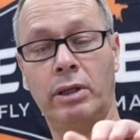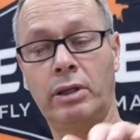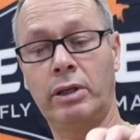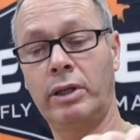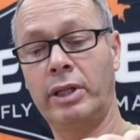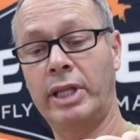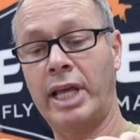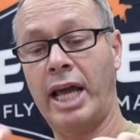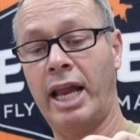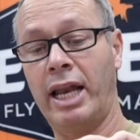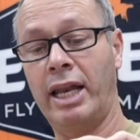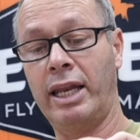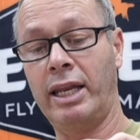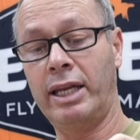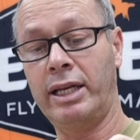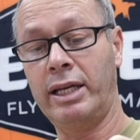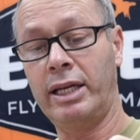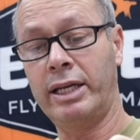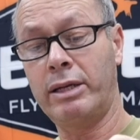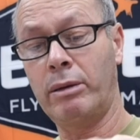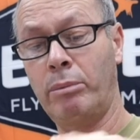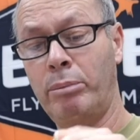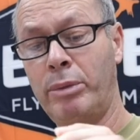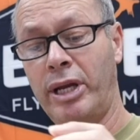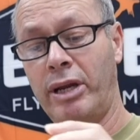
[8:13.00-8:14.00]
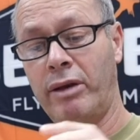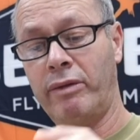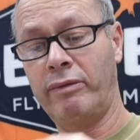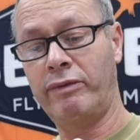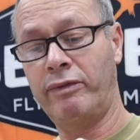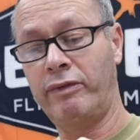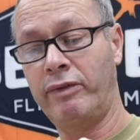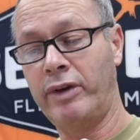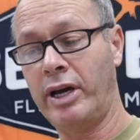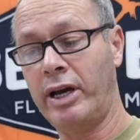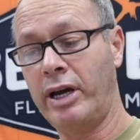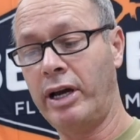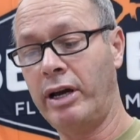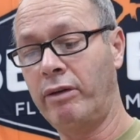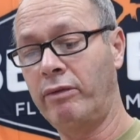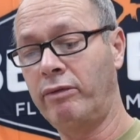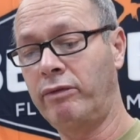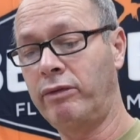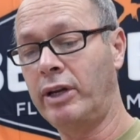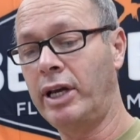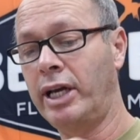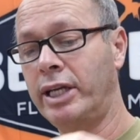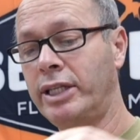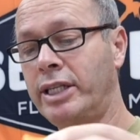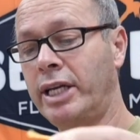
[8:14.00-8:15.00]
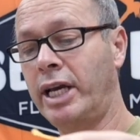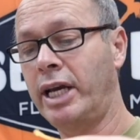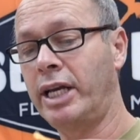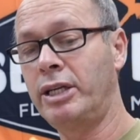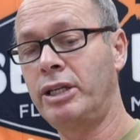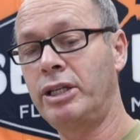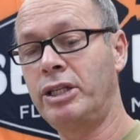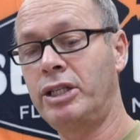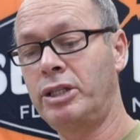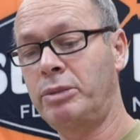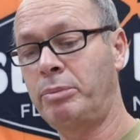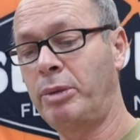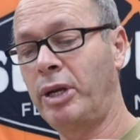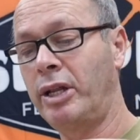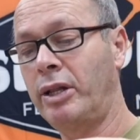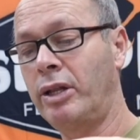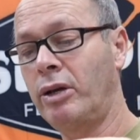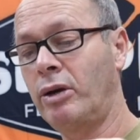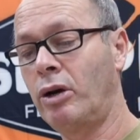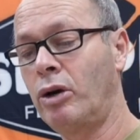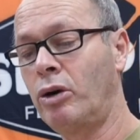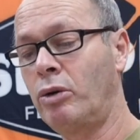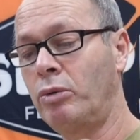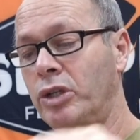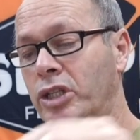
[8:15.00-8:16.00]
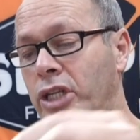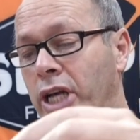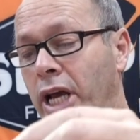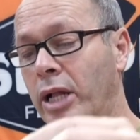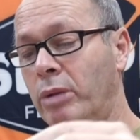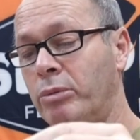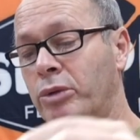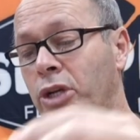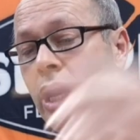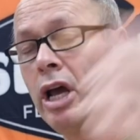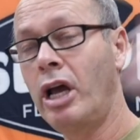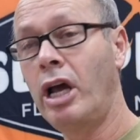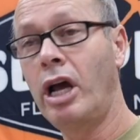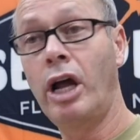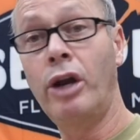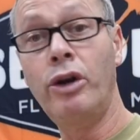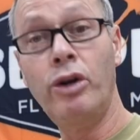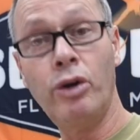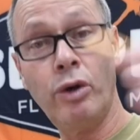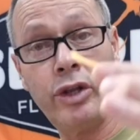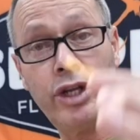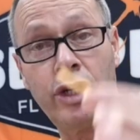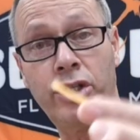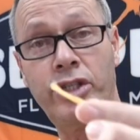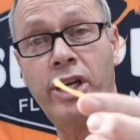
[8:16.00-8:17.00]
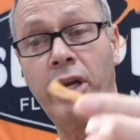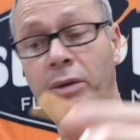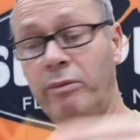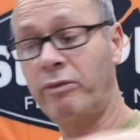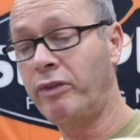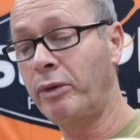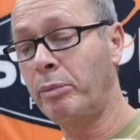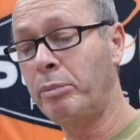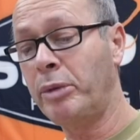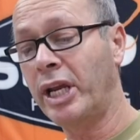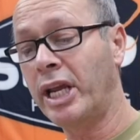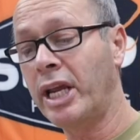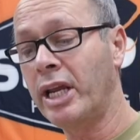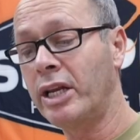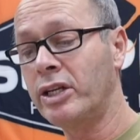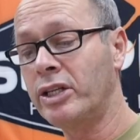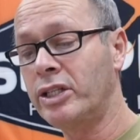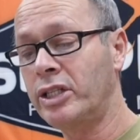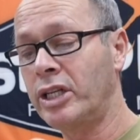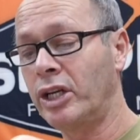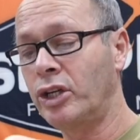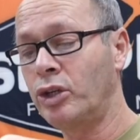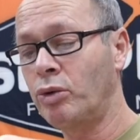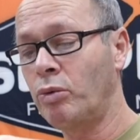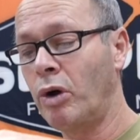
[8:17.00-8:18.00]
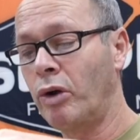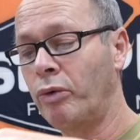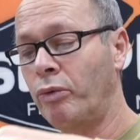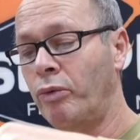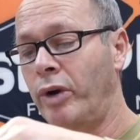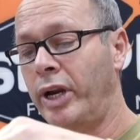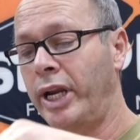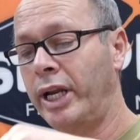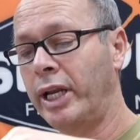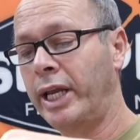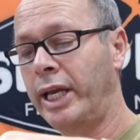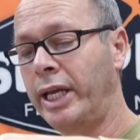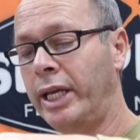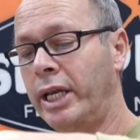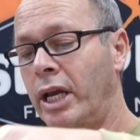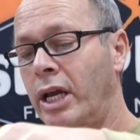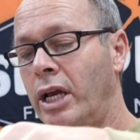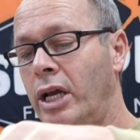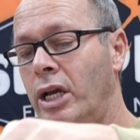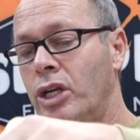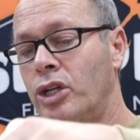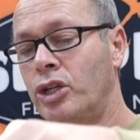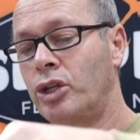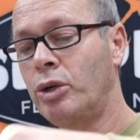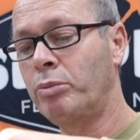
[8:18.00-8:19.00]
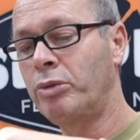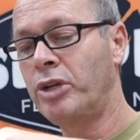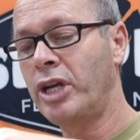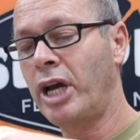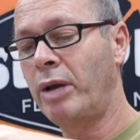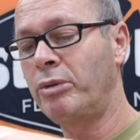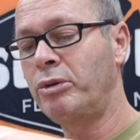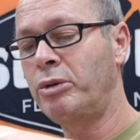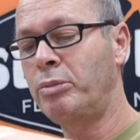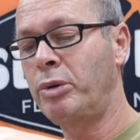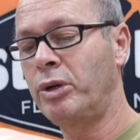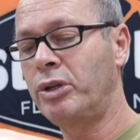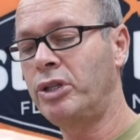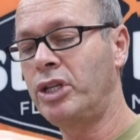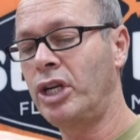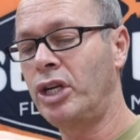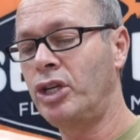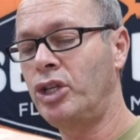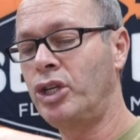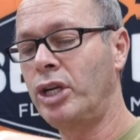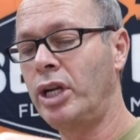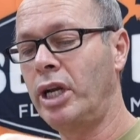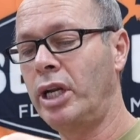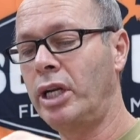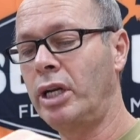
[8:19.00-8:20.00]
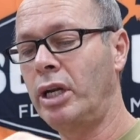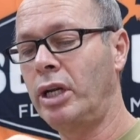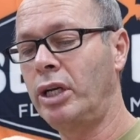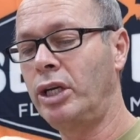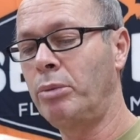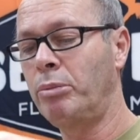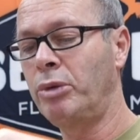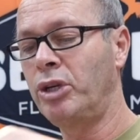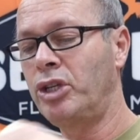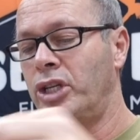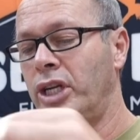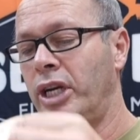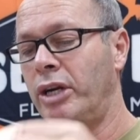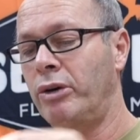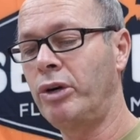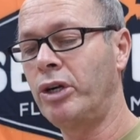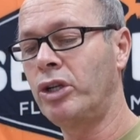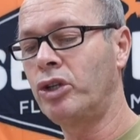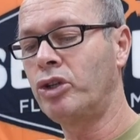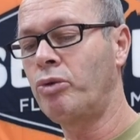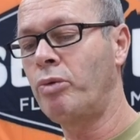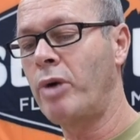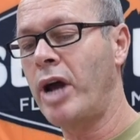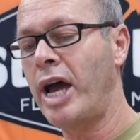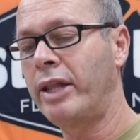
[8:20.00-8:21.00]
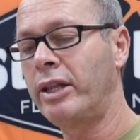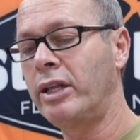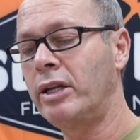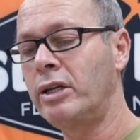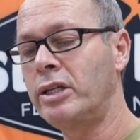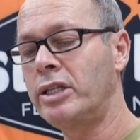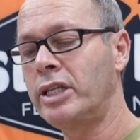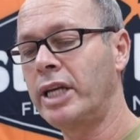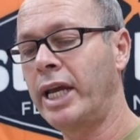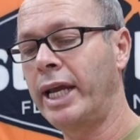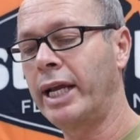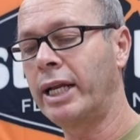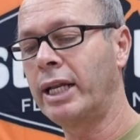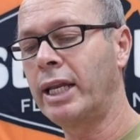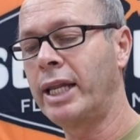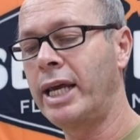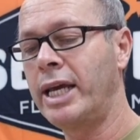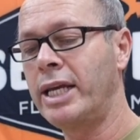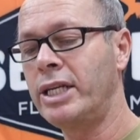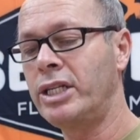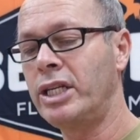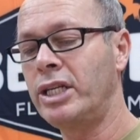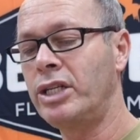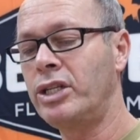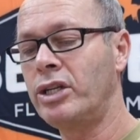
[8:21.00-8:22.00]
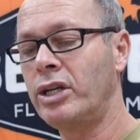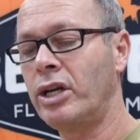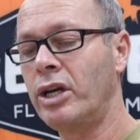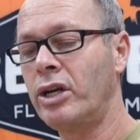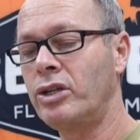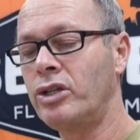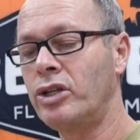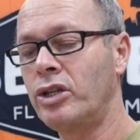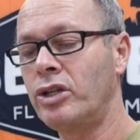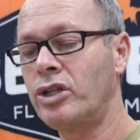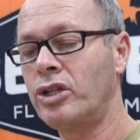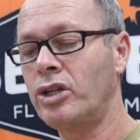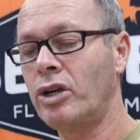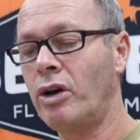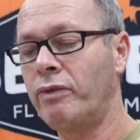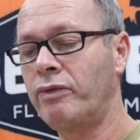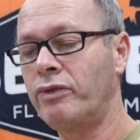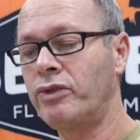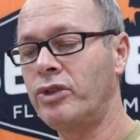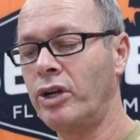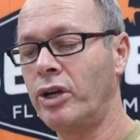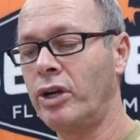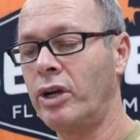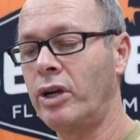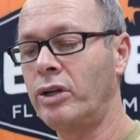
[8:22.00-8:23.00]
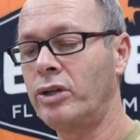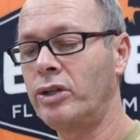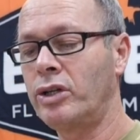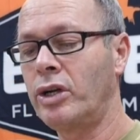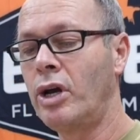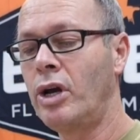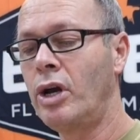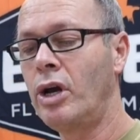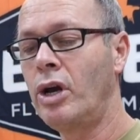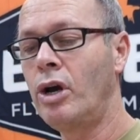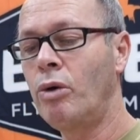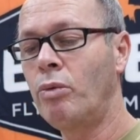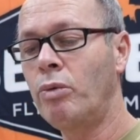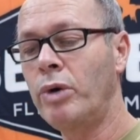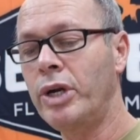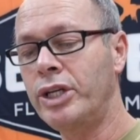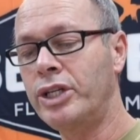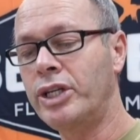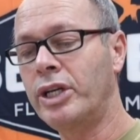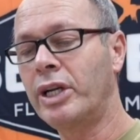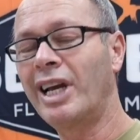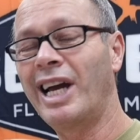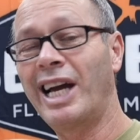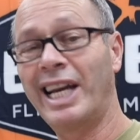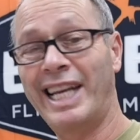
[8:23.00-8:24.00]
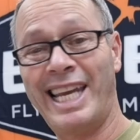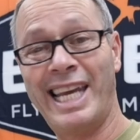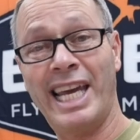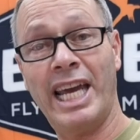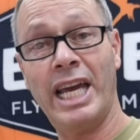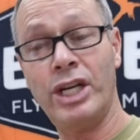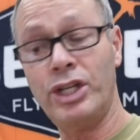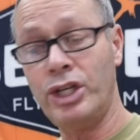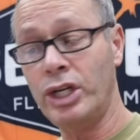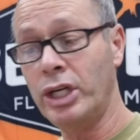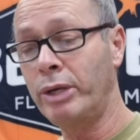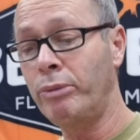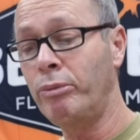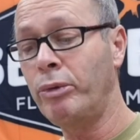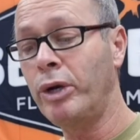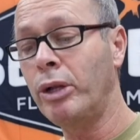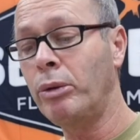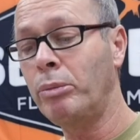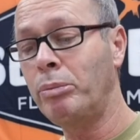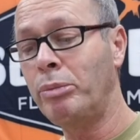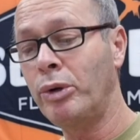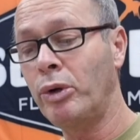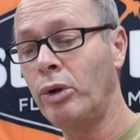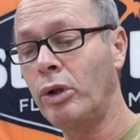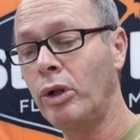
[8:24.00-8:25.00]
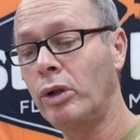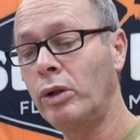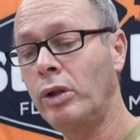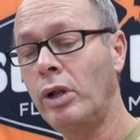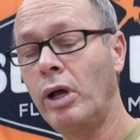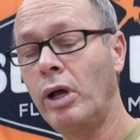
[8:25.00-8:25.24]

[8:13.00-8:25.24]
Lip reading: That little bit of fly tying spit that always helps. Another tip for beginners, this one really. Sometimes positioning your materials, rather than take lazy turns or soft turns, which occasionally will pull